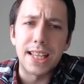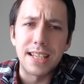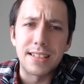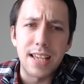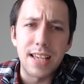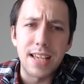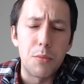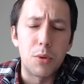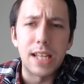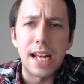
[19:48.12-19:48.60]
say,
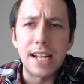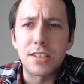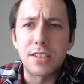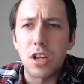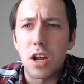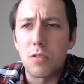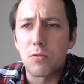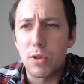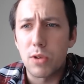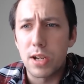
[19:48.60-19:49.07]
well, that's
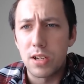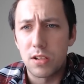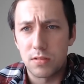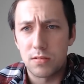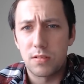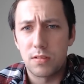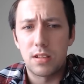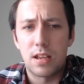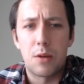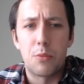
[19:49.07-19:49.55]
not real.
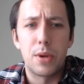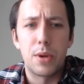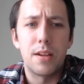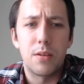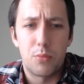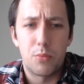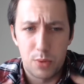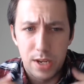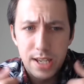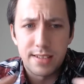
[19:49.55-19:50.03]

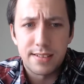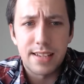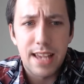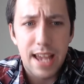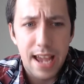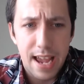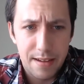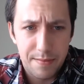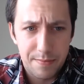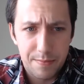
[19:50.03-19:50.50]
We
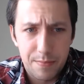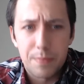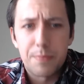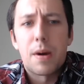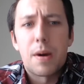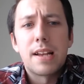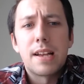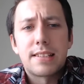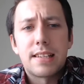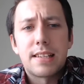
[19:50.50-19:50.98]
say, my
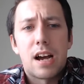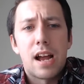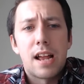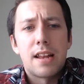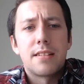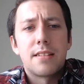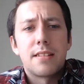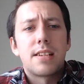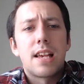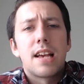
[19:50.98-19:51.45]
side
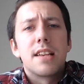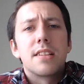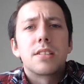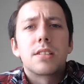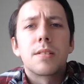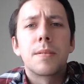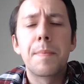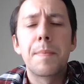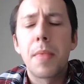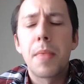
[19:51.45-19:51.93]
says,
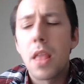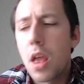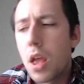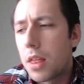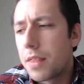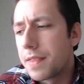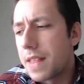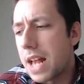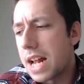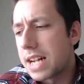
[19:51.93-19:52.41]

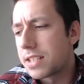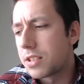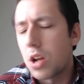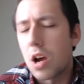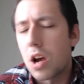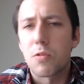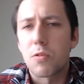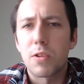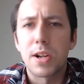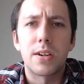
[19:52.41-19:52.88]
That's not
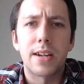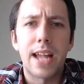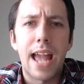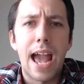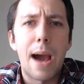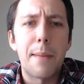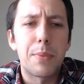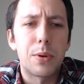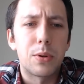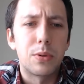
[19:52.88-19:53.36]
real
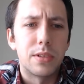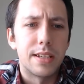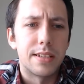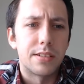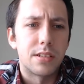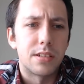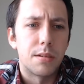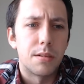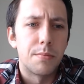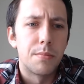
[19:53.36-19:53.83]

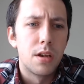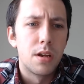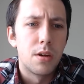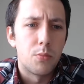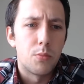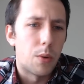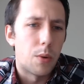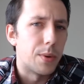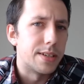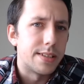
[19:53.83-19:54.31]
capitalism. What
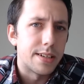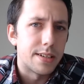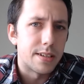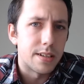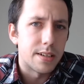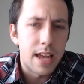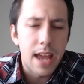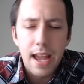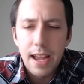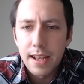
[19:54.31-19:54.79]
we see
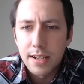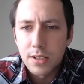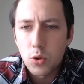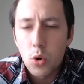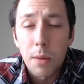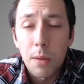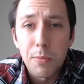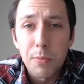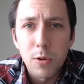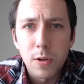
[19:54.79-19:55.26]
today, it's
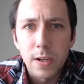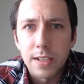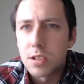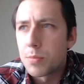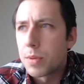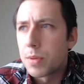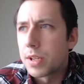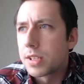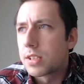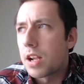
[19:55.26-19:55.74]
corporatism.
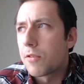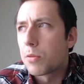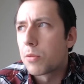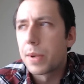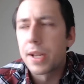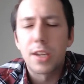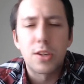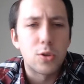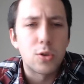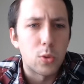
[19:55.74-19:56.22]
It's government
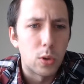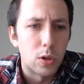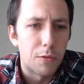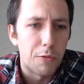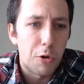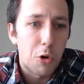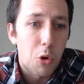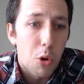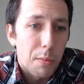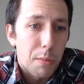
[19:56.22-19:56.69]
control over
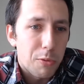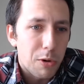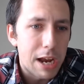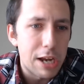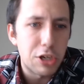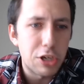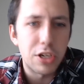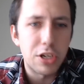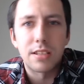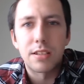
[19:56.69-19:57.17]

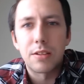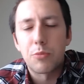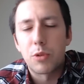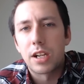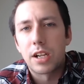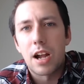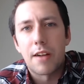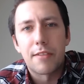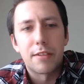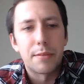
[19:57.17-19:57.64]
corporations. And when
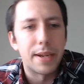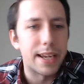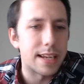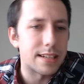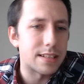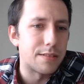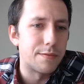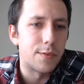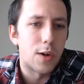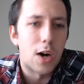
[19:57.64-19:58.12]
government gets
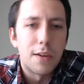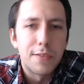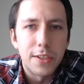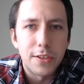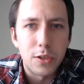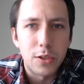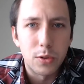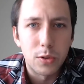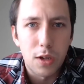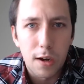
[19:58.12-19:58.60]
involved, it's no
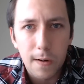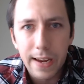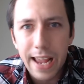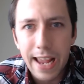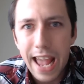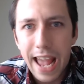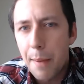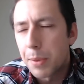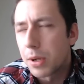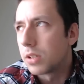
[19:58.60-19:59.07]
longer
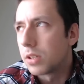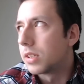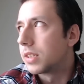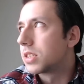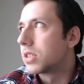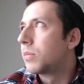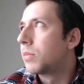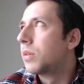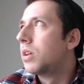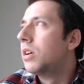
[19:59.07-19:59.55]
capitalism.
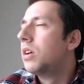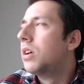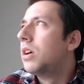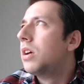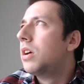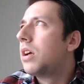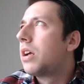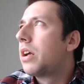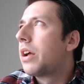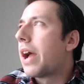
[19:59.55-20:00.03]

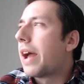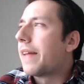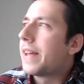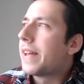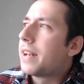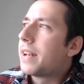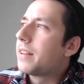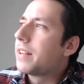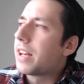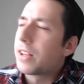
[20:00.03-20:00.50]
And then
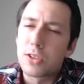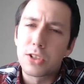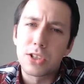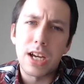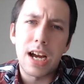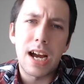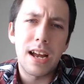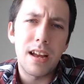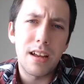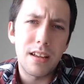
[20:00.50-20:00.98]
the other
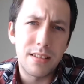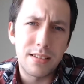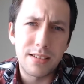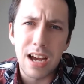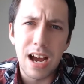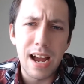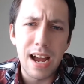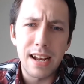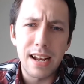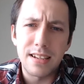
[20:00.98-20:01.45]

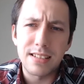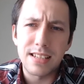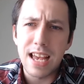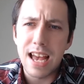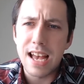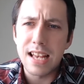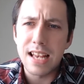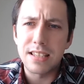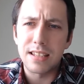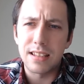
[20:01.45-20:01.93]
side says,
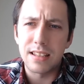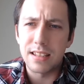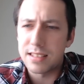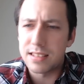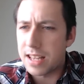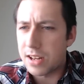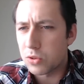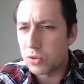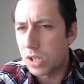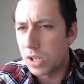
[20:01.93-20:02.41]
the
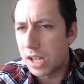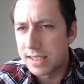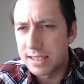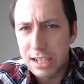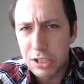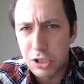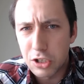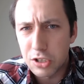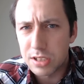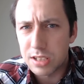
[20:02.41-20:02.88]
centralization
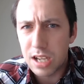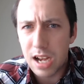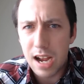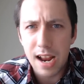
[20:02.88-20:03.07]
side,